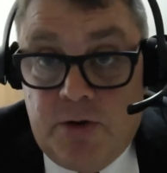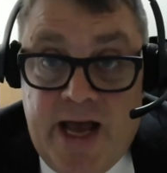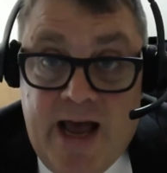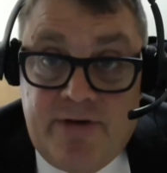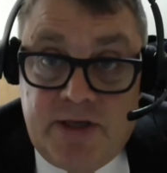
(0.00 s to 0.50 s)
they
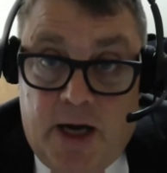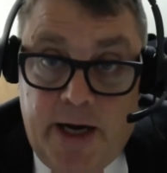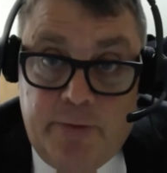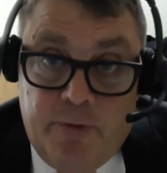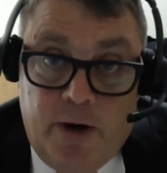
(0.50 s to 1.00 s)
have a
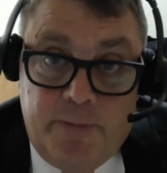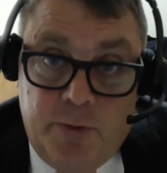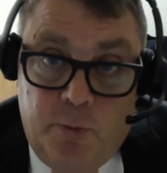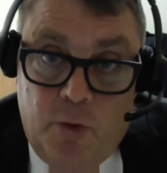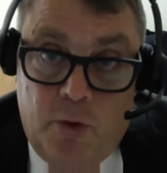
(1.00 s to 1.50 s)
tightrope
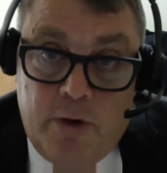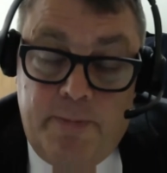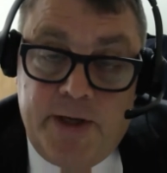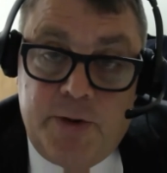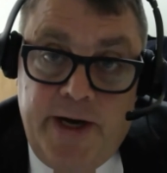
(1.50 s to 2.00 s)
to walk
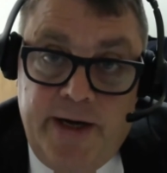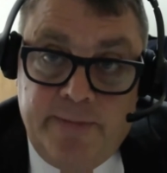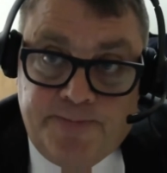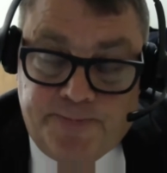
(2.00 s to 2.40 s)
between